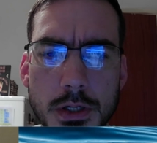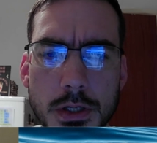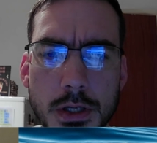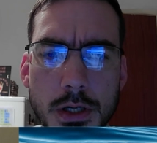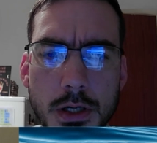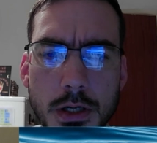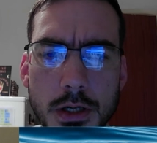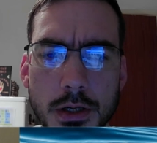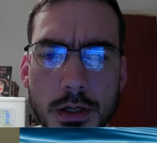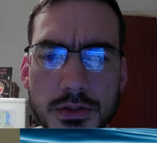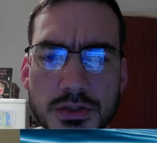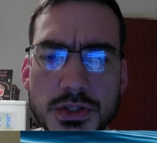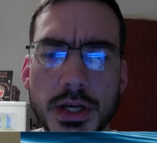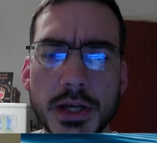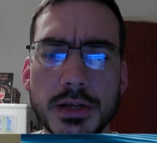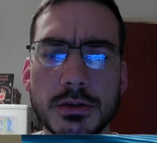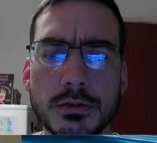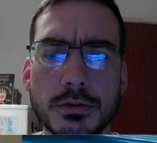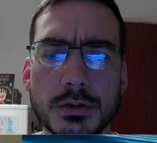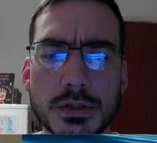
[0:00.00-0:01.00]
a
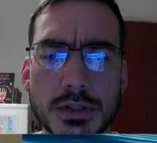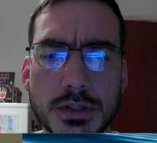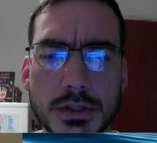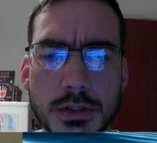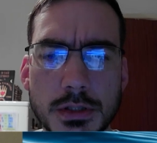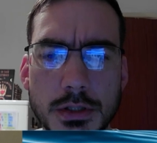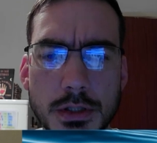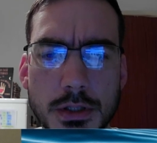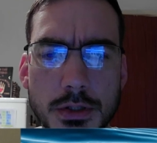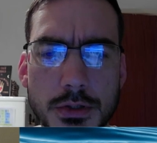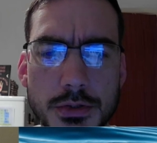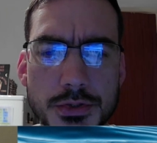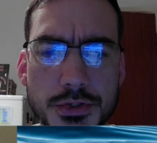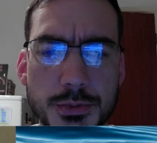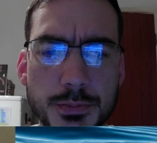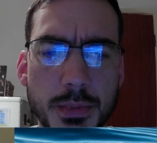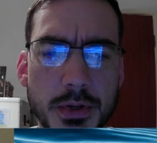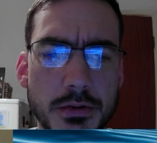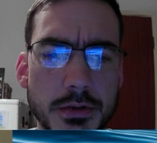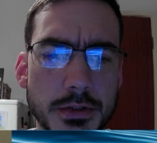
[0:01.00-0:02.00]
generous
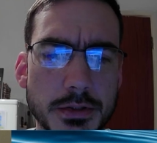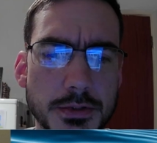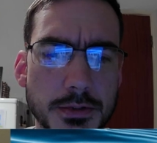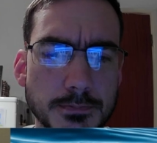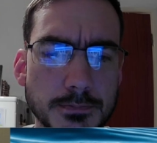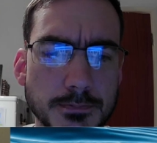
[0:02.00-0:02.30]
spirit,